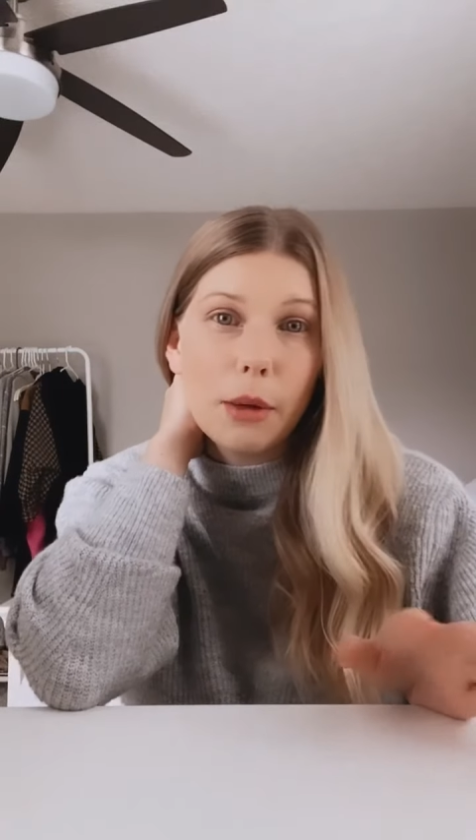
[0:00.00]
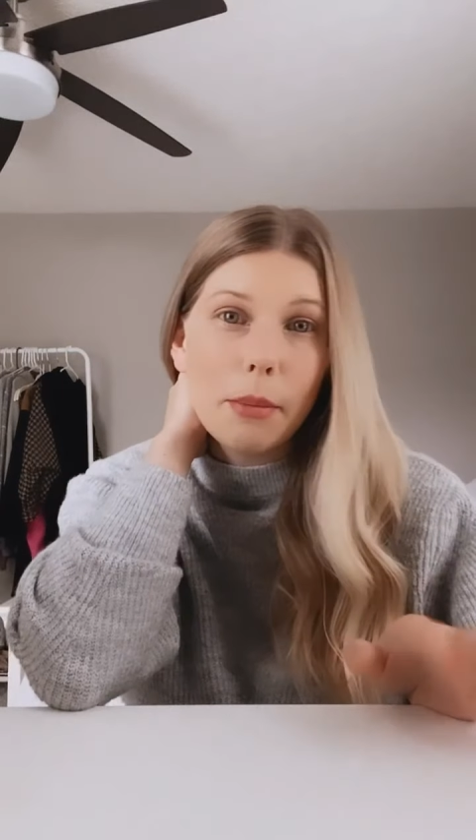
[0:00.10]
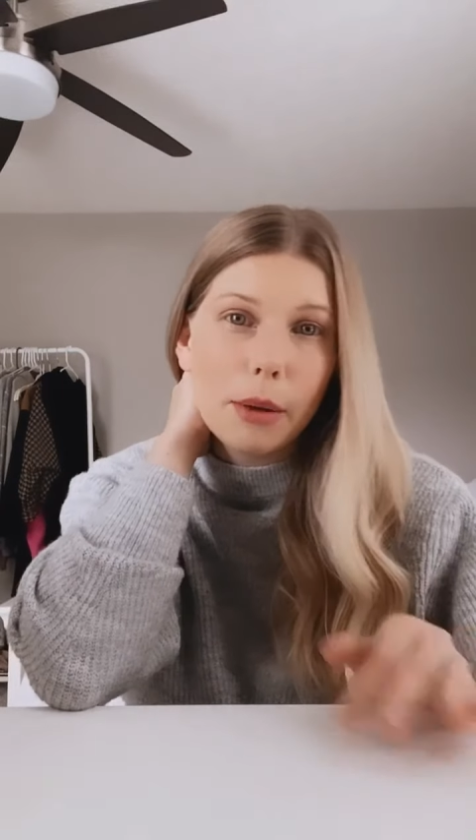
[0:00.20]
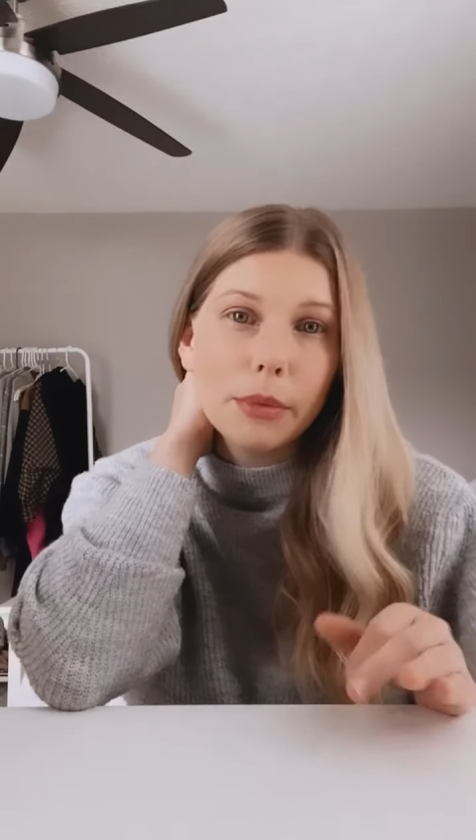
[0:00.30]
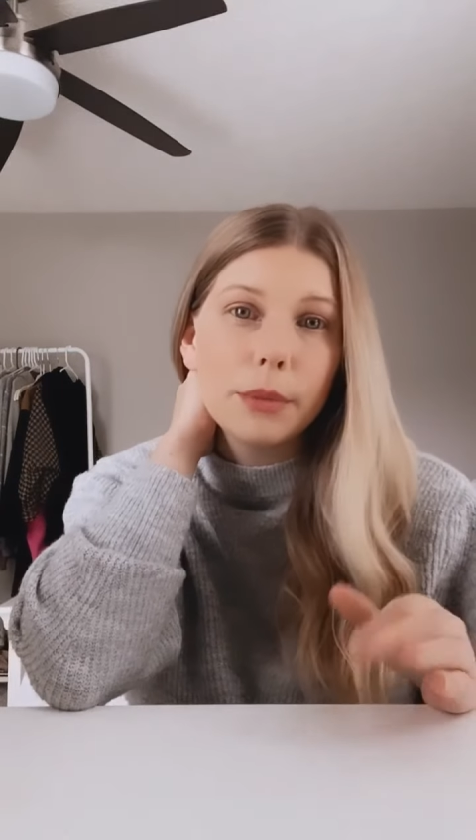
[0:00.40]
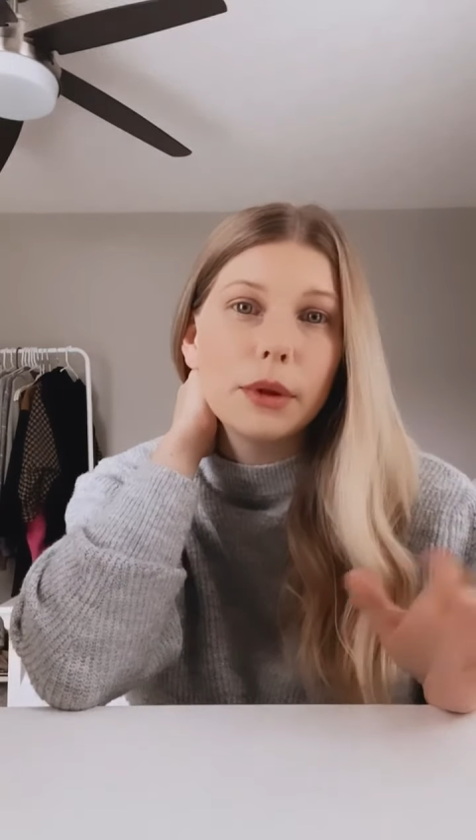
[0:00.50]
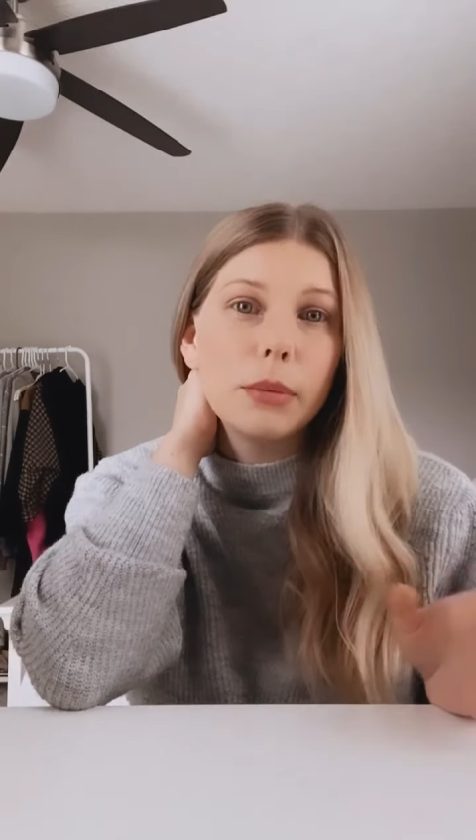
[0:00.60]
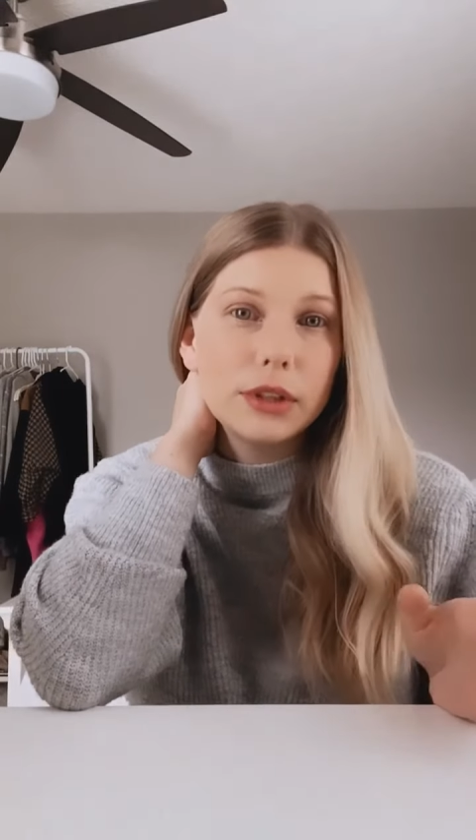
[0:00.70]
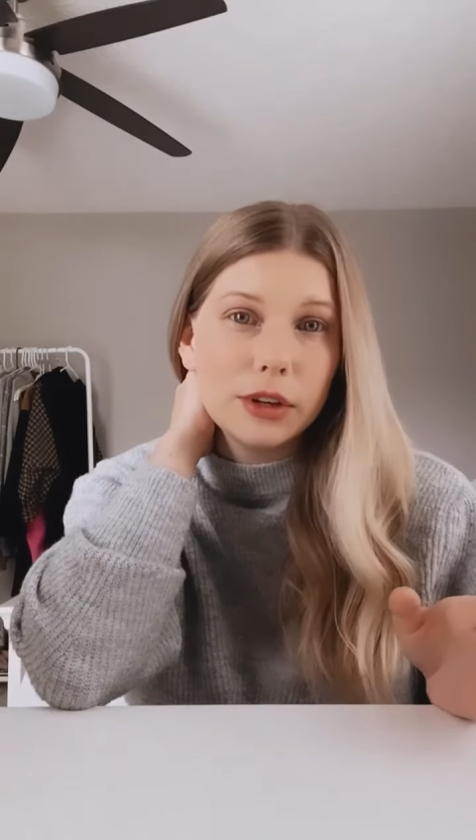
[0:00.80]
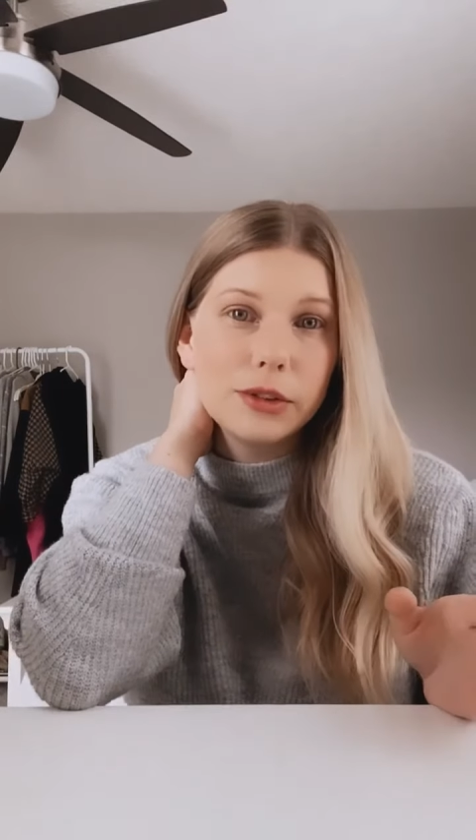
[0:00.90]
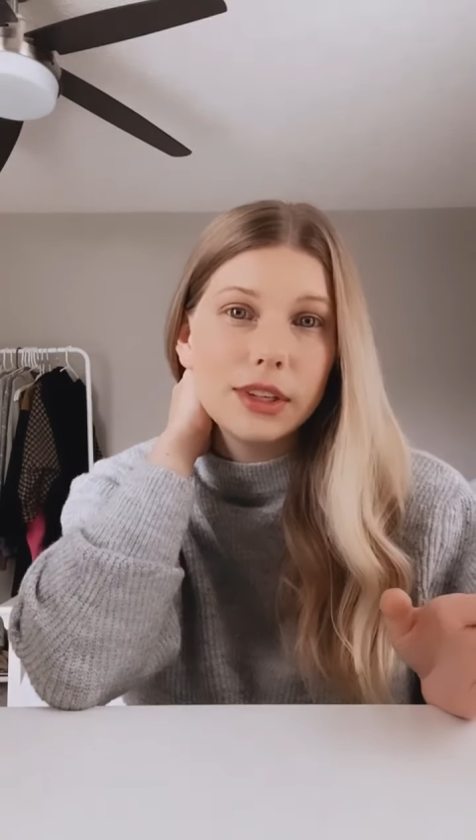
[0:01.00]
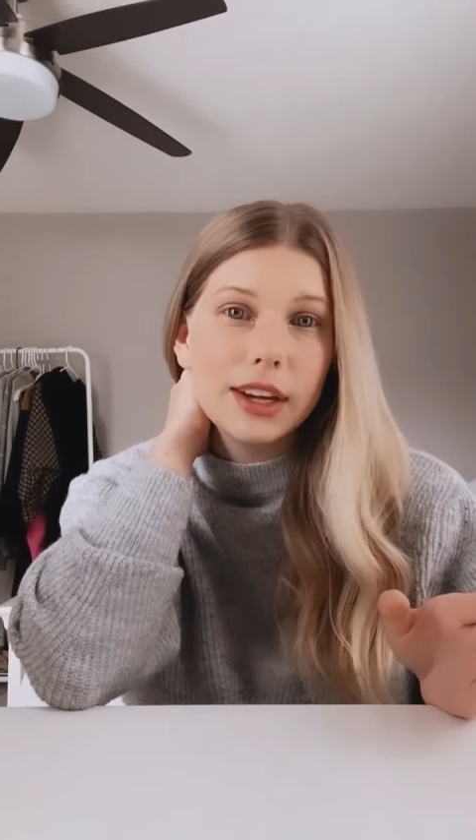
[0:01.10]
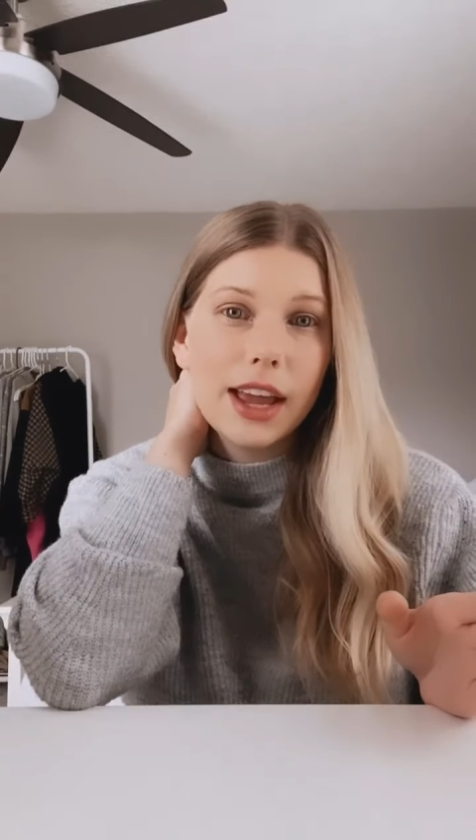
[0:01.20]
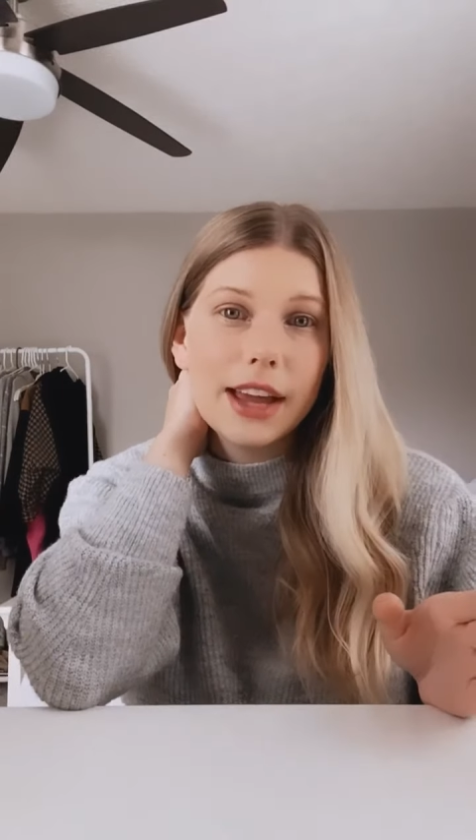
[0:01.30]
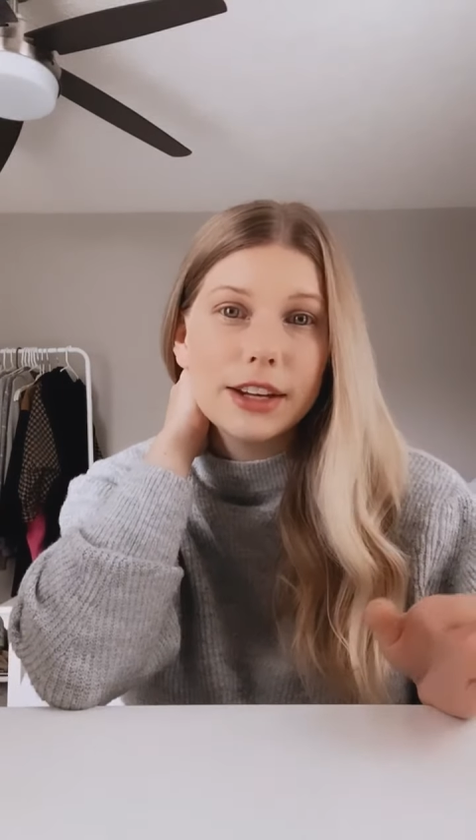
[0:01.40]
bump up the Pitocin
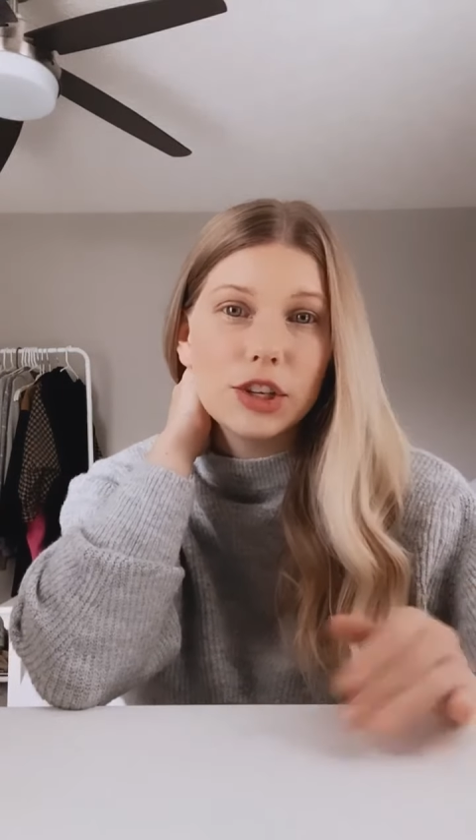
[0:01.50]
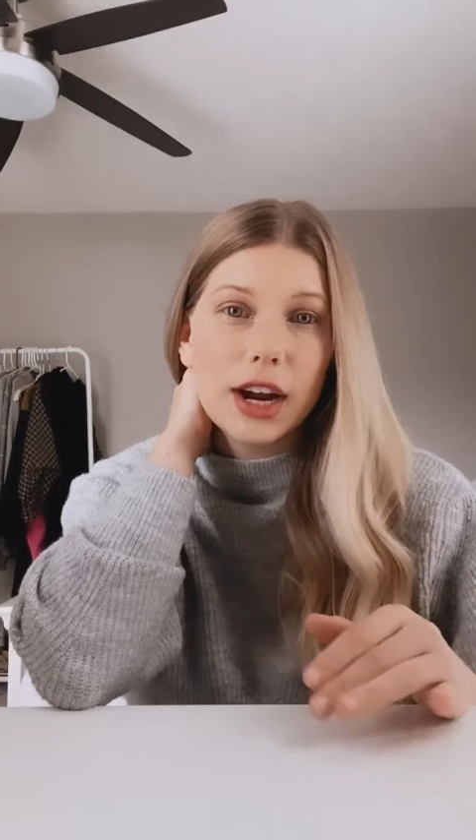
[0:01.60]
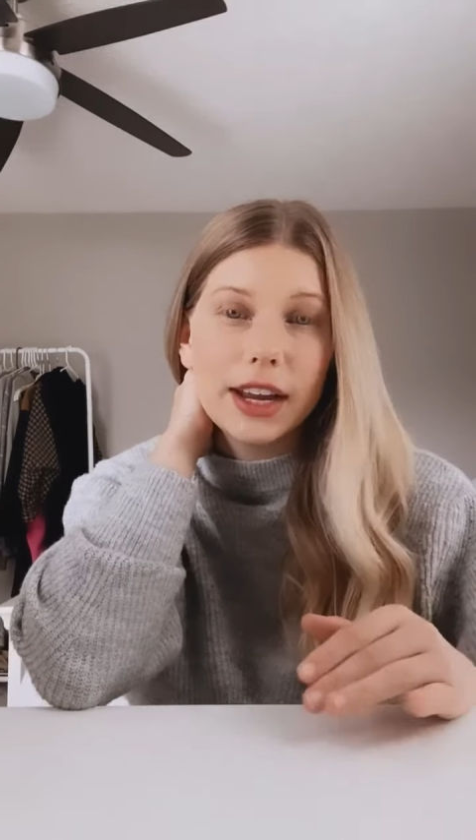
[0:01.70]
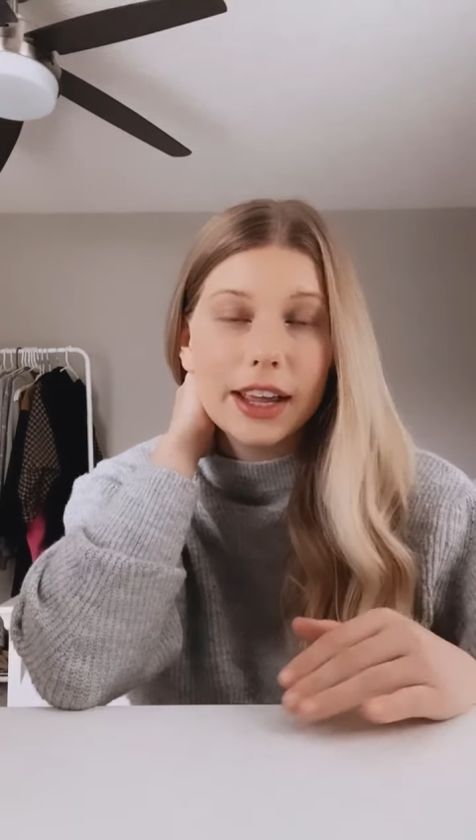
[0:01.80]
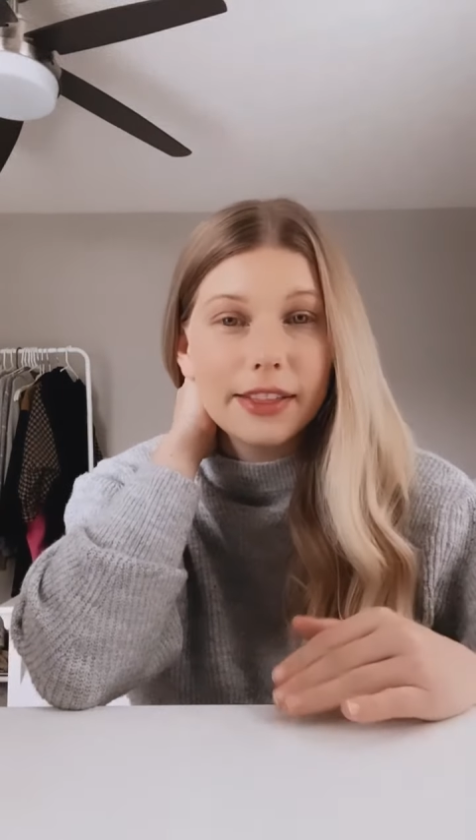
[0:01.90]
again to try to get